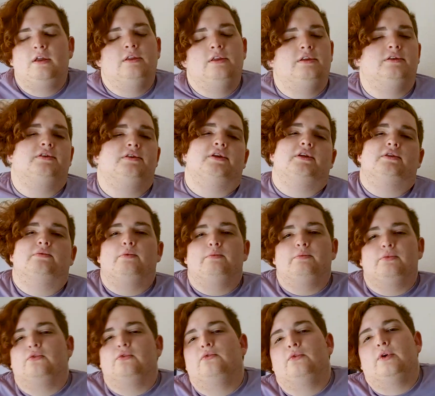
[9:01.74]
these things will
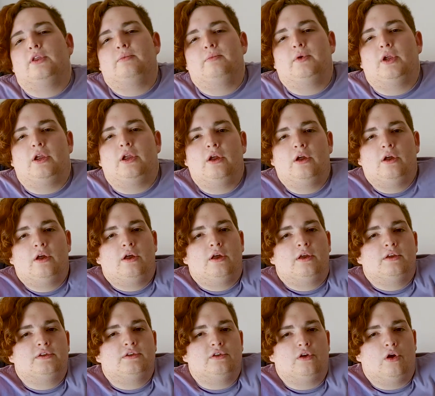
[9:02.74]
move with me.
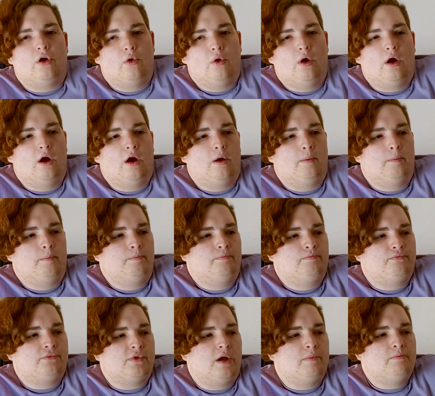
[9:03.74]
So
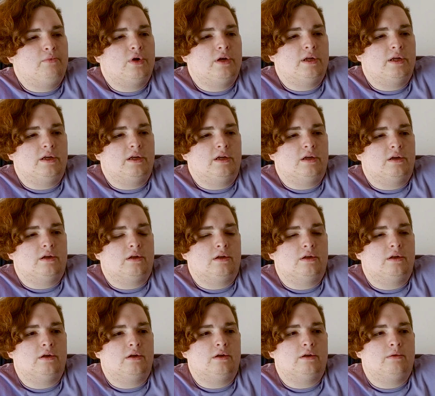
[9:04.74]
I'm pretty
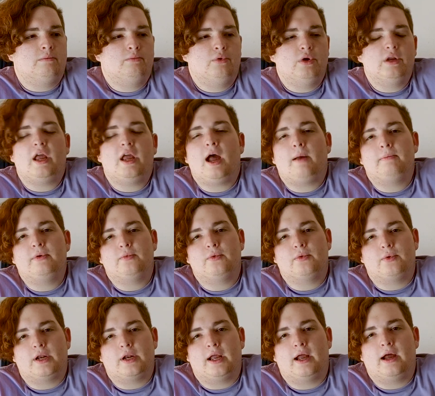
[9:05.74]
happy with
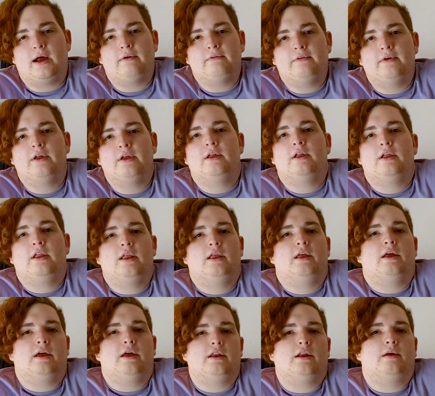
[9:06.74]
what I have,
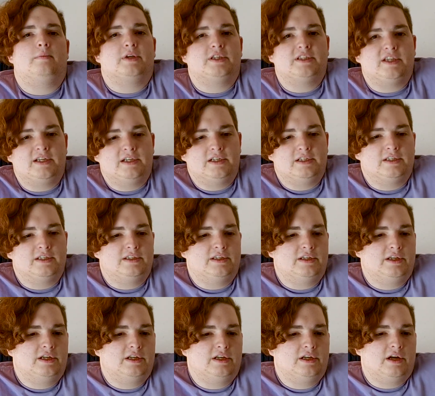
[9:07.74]
and I'm excited to
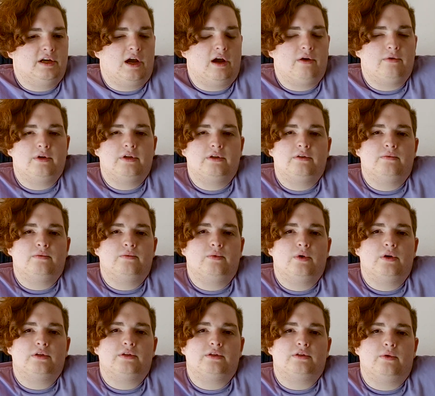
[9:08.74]
see how it
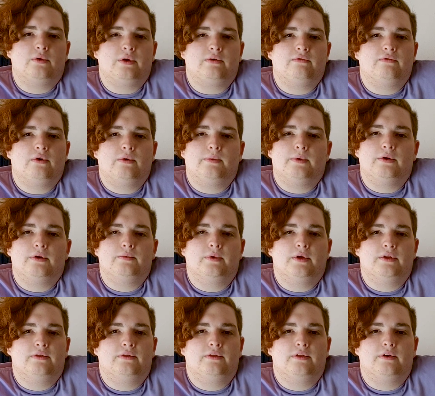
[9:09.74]
works going forward
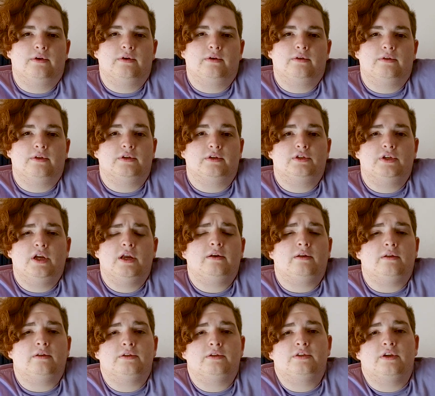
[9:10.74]
with this
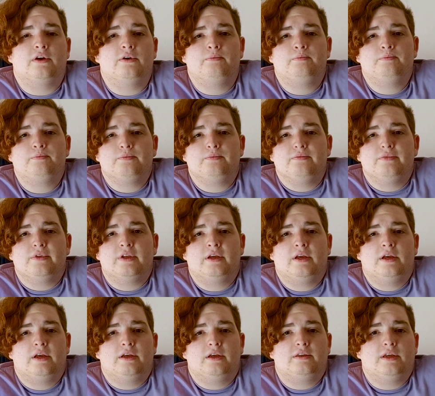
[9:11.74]
channel. So
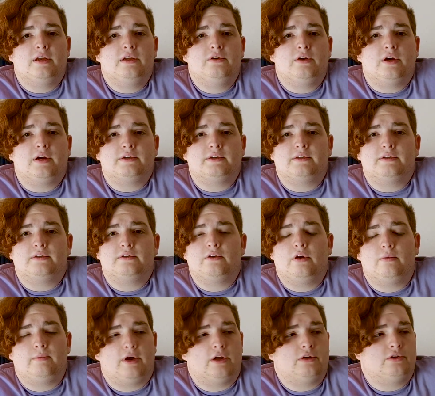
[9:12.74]
thank you guys
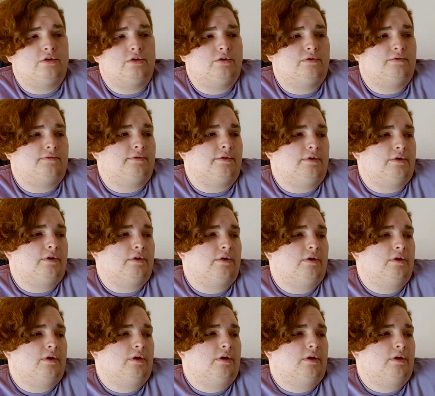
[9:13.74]
so much for